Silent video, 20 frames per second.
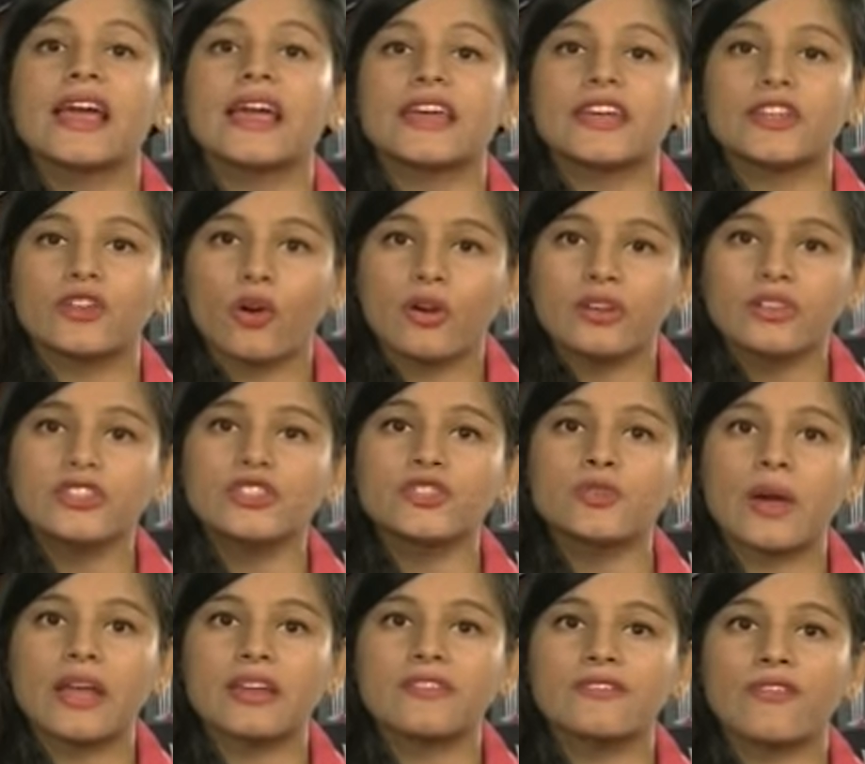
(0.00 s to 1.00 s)
In order to
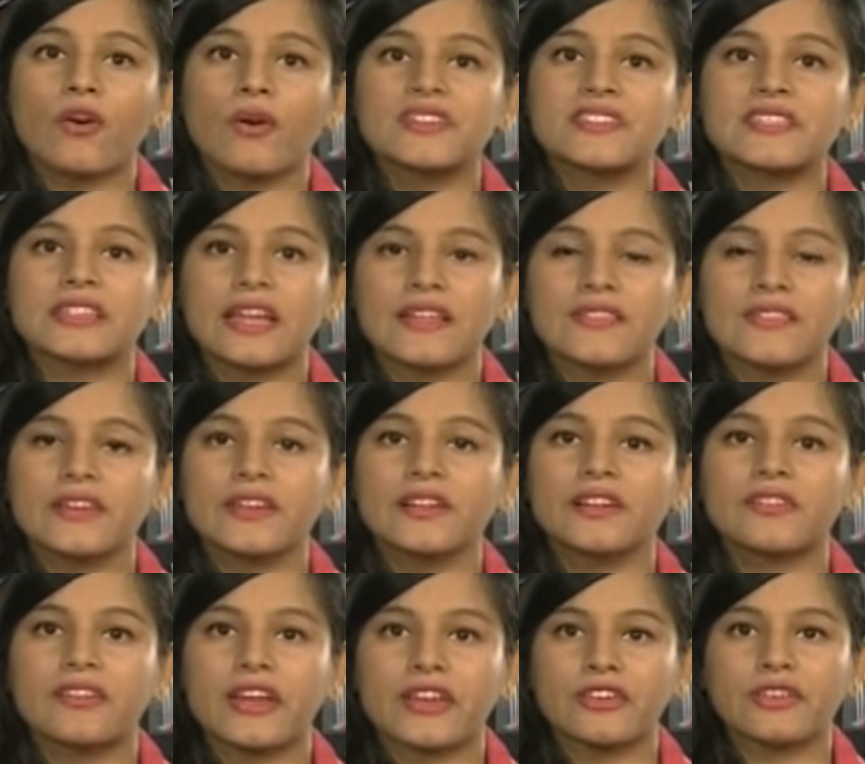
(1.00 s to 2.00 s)
enforce an ethical
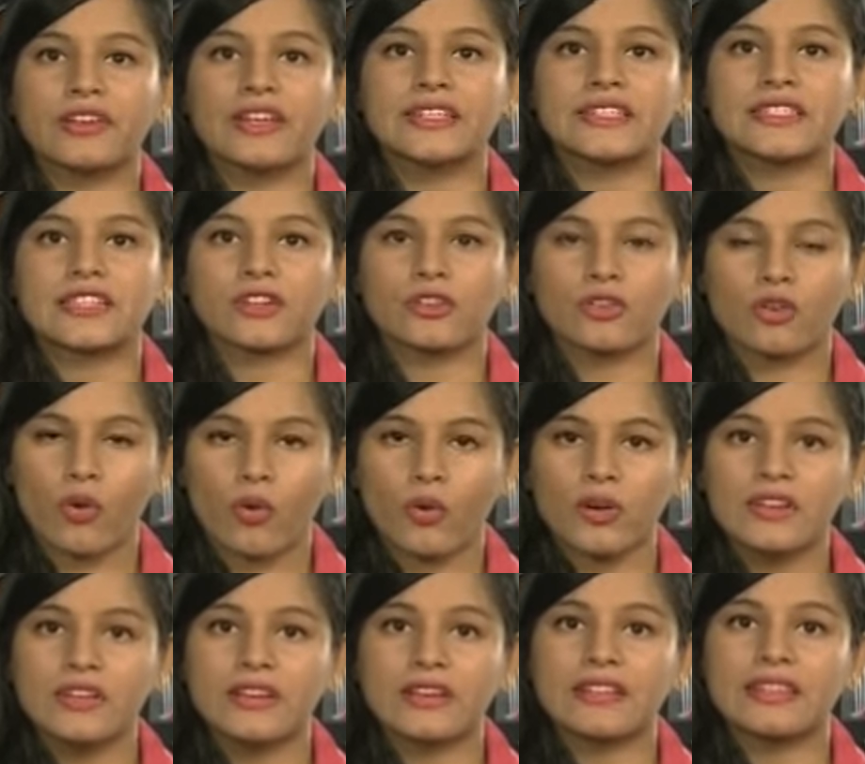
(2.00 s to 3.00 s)
regulating
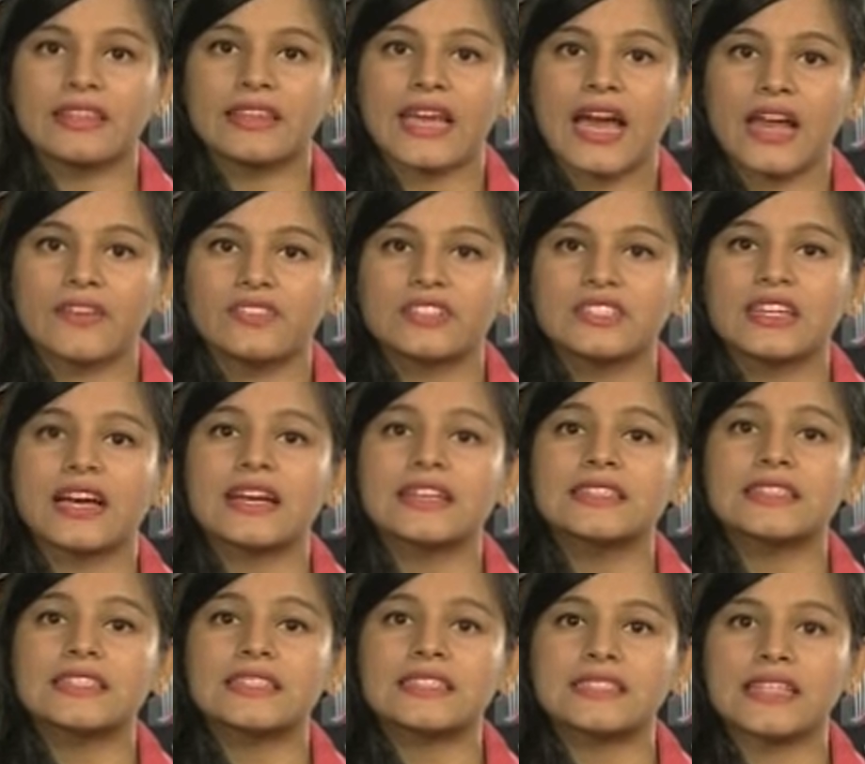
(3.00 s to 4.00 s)
code, the
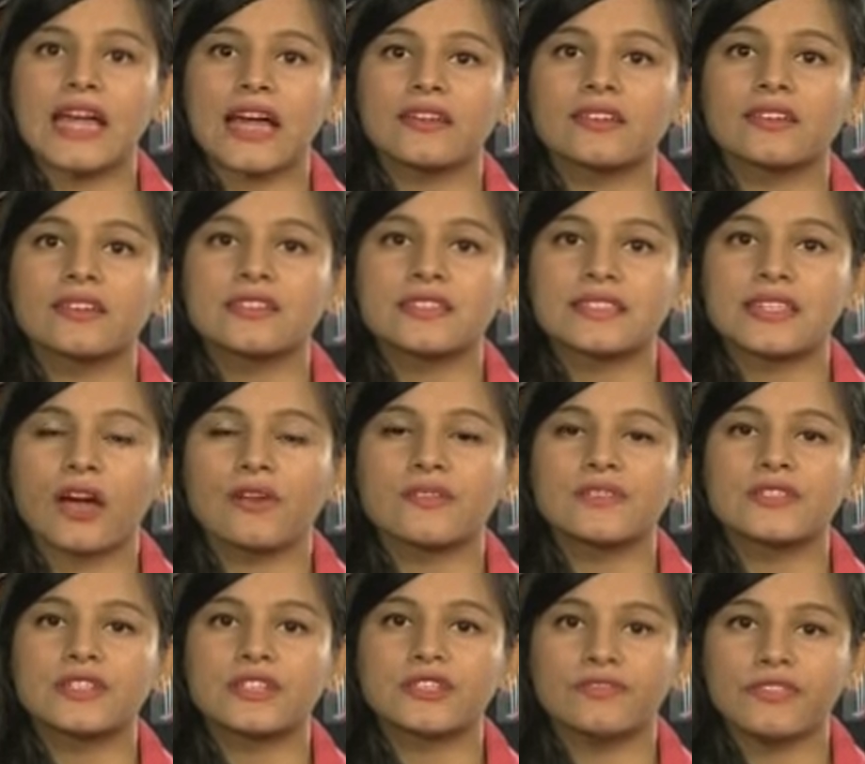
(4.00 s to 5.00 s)
Advertising Standards
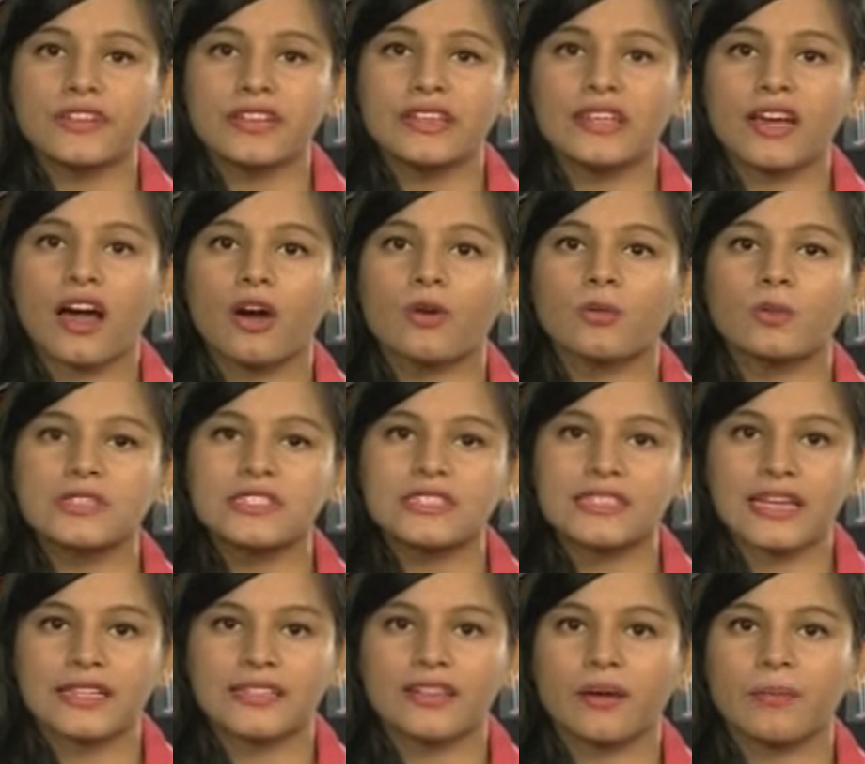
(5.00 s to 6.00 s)
Council of India was
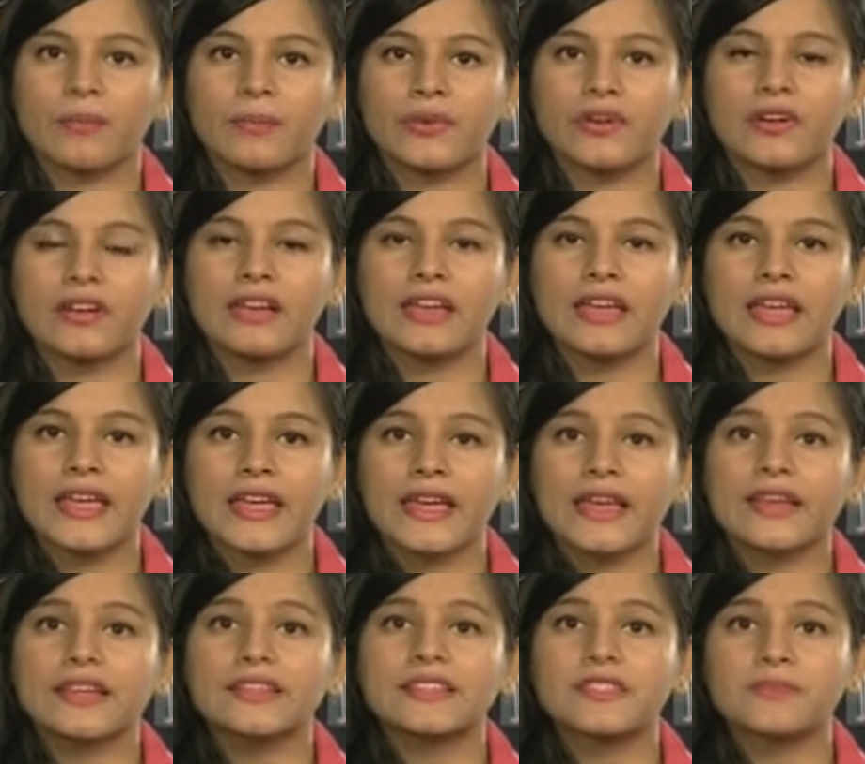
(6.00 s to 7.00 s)
set up
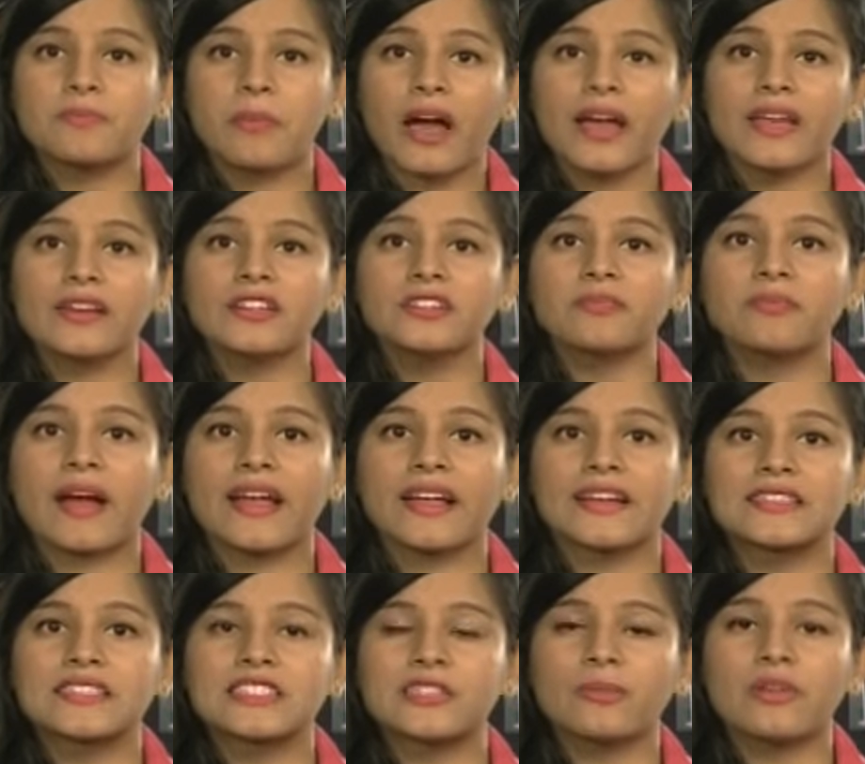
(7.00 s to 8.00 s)
inspired by a
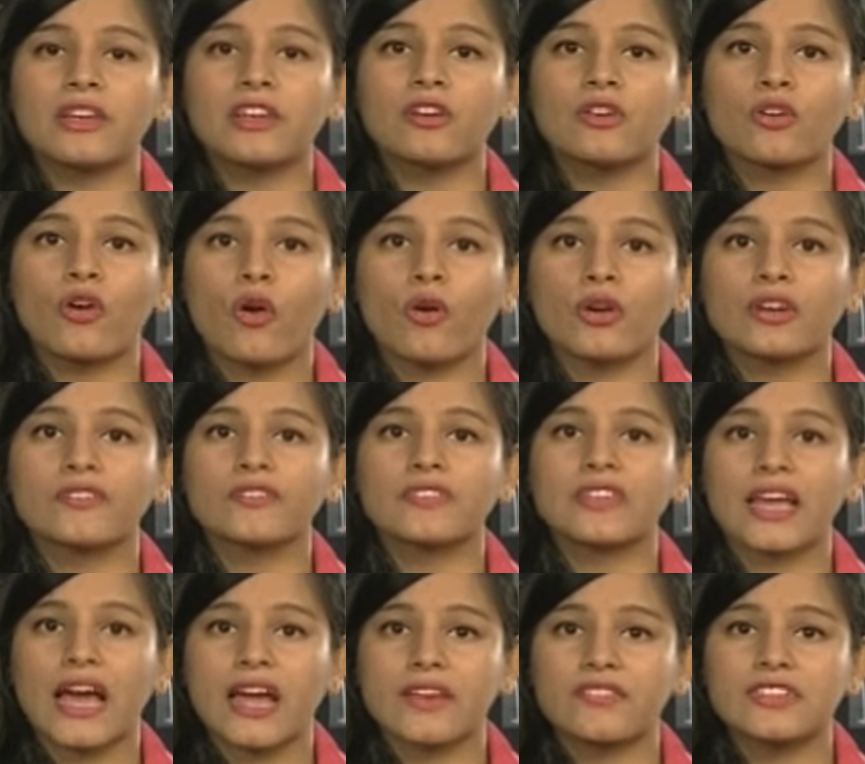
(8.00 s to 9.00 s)
similar code of the
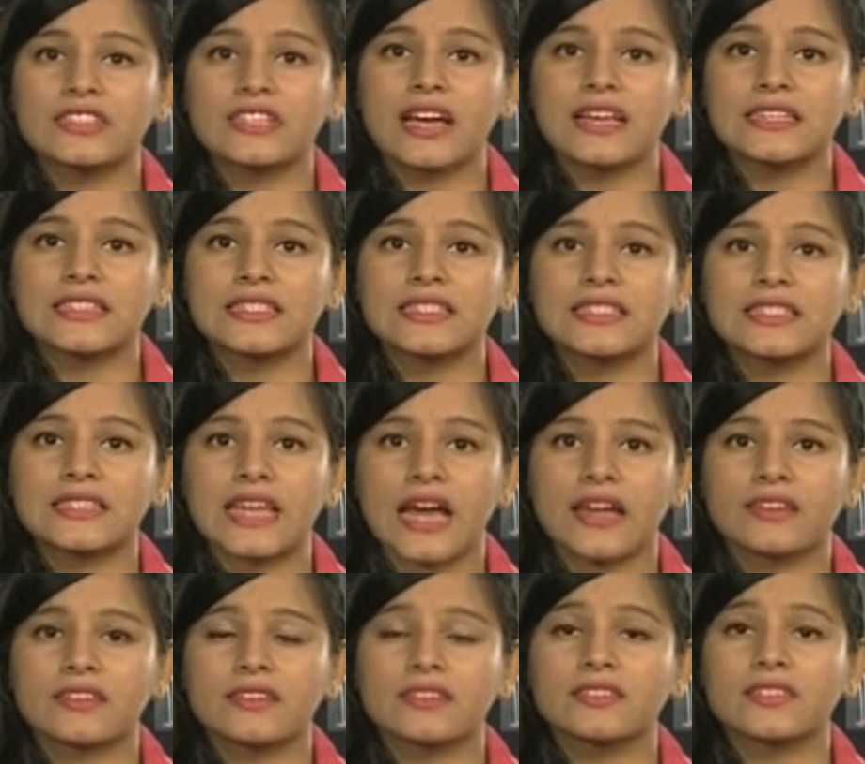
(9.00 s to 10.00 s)
Advertising
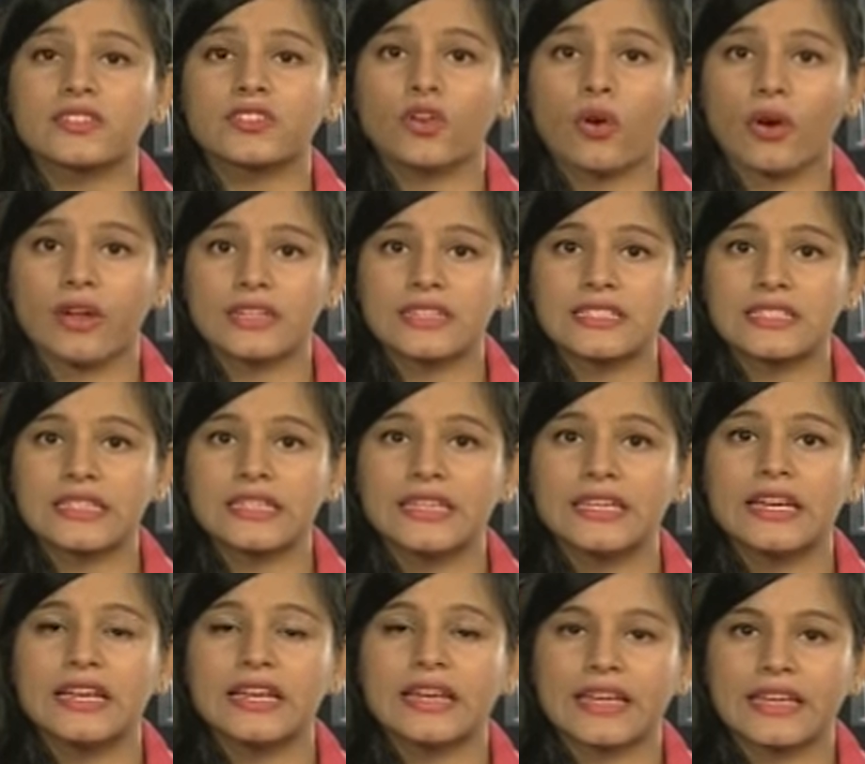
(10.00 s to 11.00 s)
Standards Authority
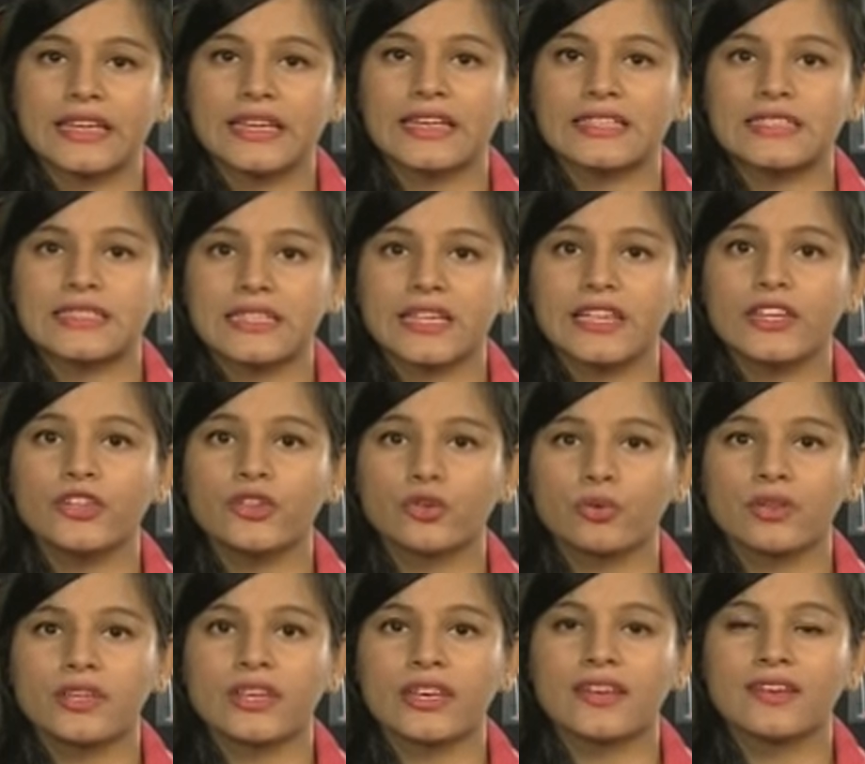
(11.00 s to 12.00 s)
ASA
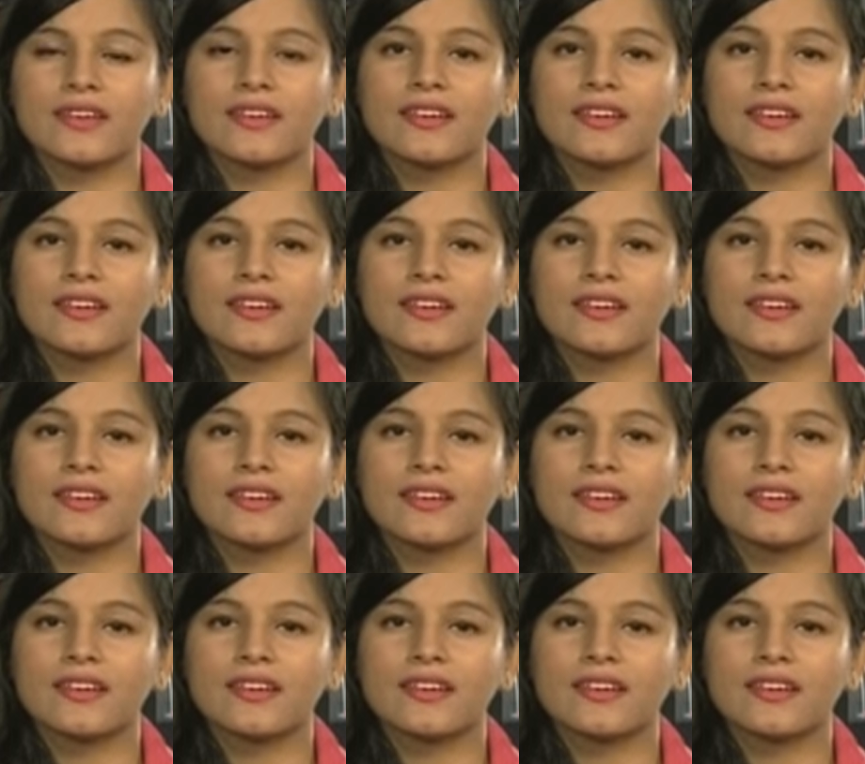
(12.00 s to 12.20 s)
UK.